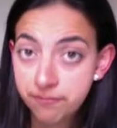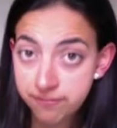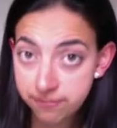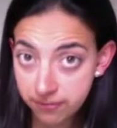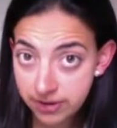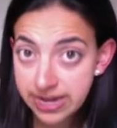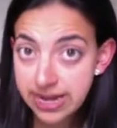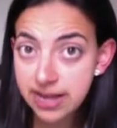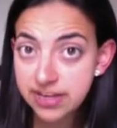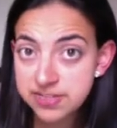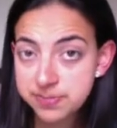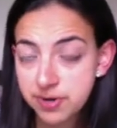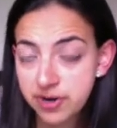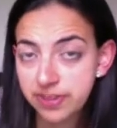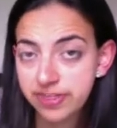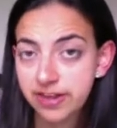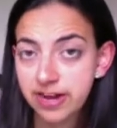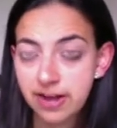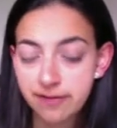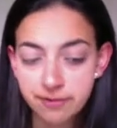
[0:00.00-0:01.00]
free as
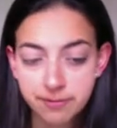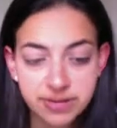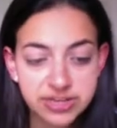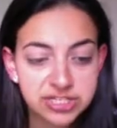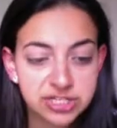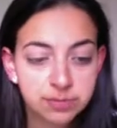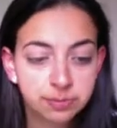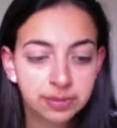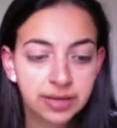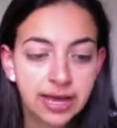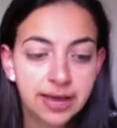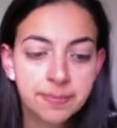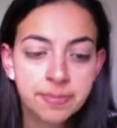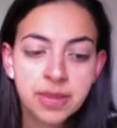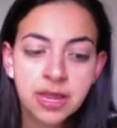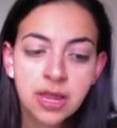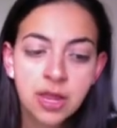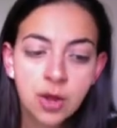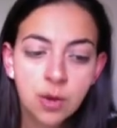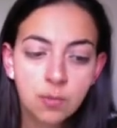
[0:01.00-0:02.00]
part of the government supply,
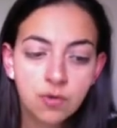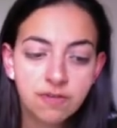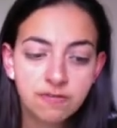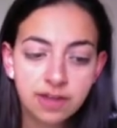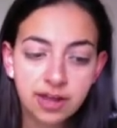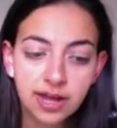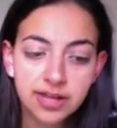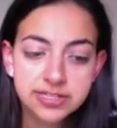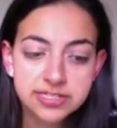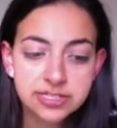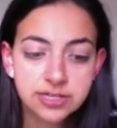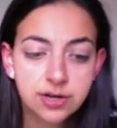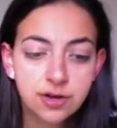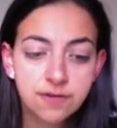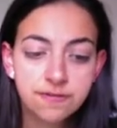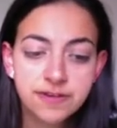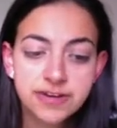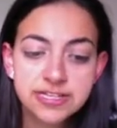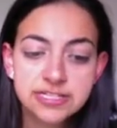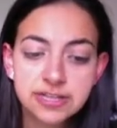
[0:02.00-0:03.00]
we've got
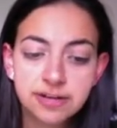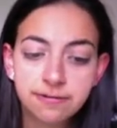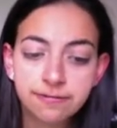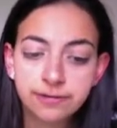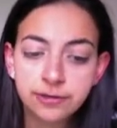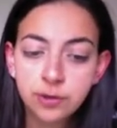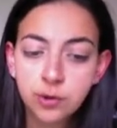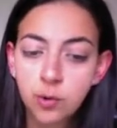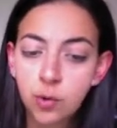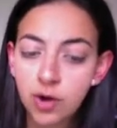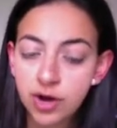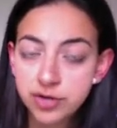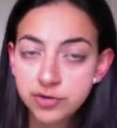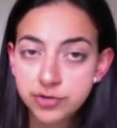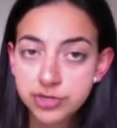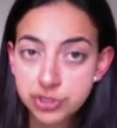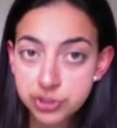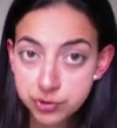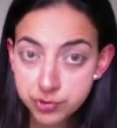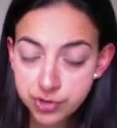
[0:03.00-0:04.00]
Sanofi's Flu
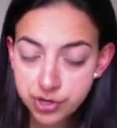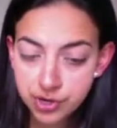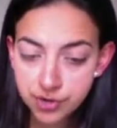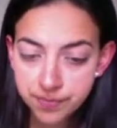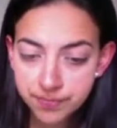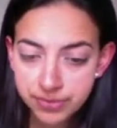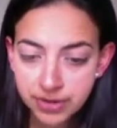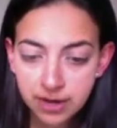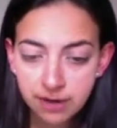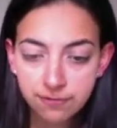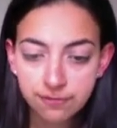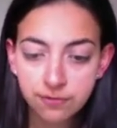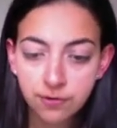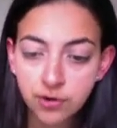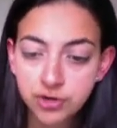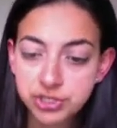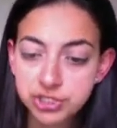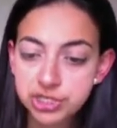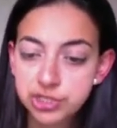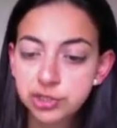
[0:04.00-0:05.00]
Quadri Junior
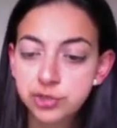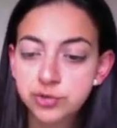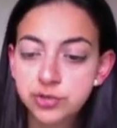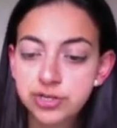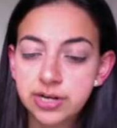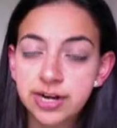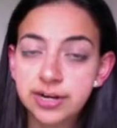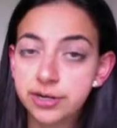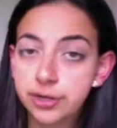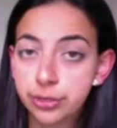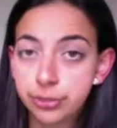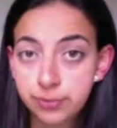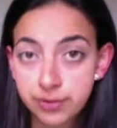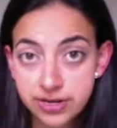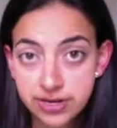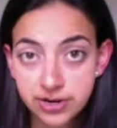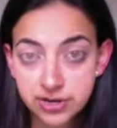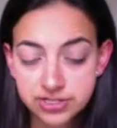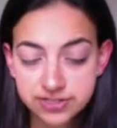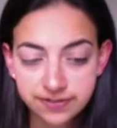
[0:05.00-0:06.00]
for children under
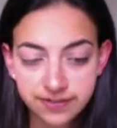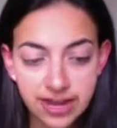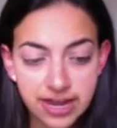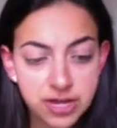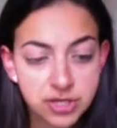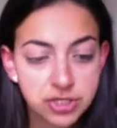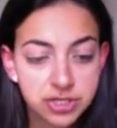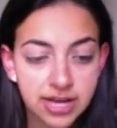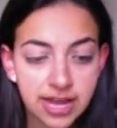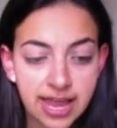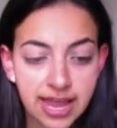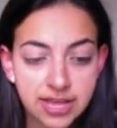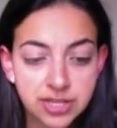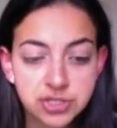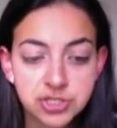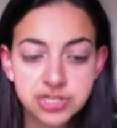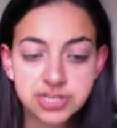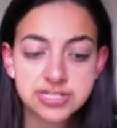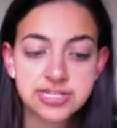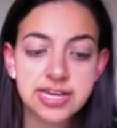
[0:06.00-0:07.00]
3 years of age,
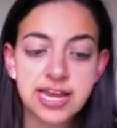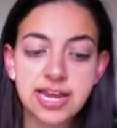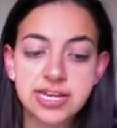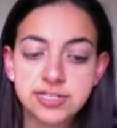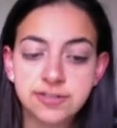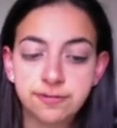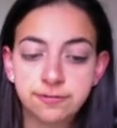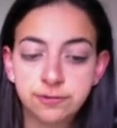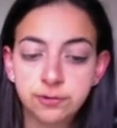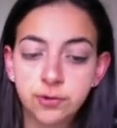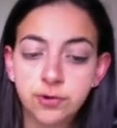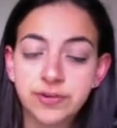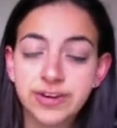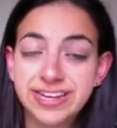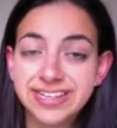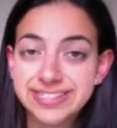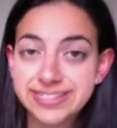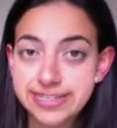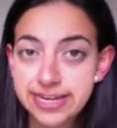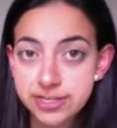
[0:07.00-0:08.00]
and GSK's
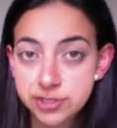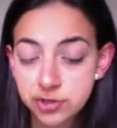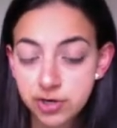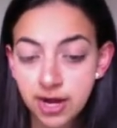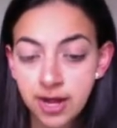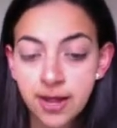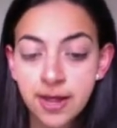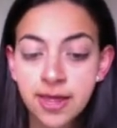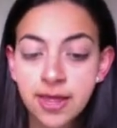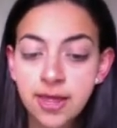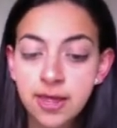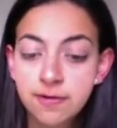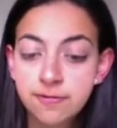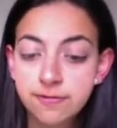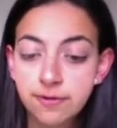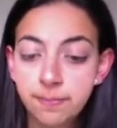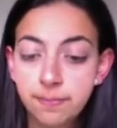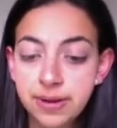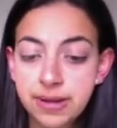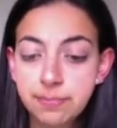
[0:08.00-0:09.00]
Fluorix Tetra
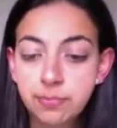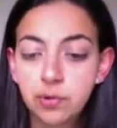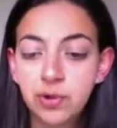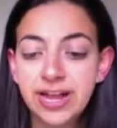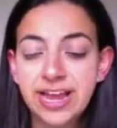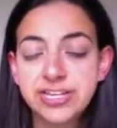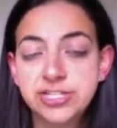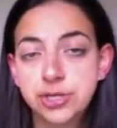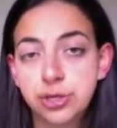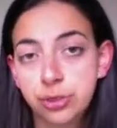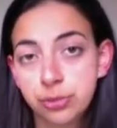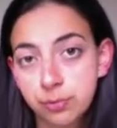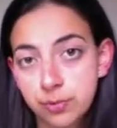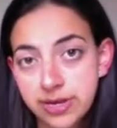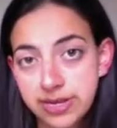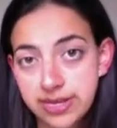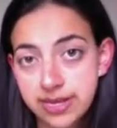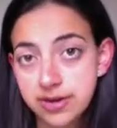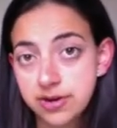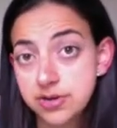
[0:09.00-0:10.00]
for people aged
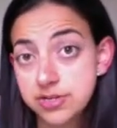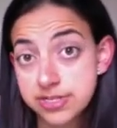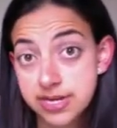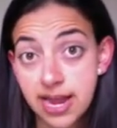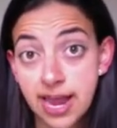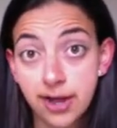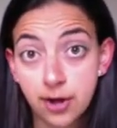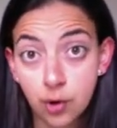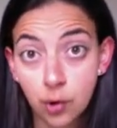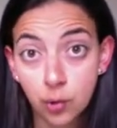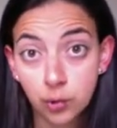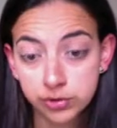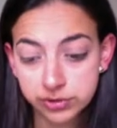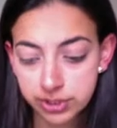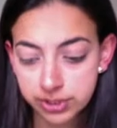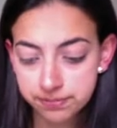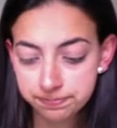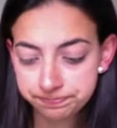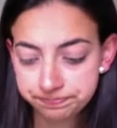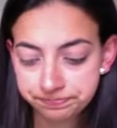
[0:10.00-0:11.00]
3 years and
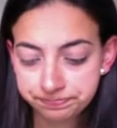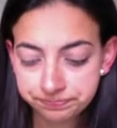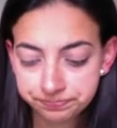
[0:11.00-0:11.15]
older.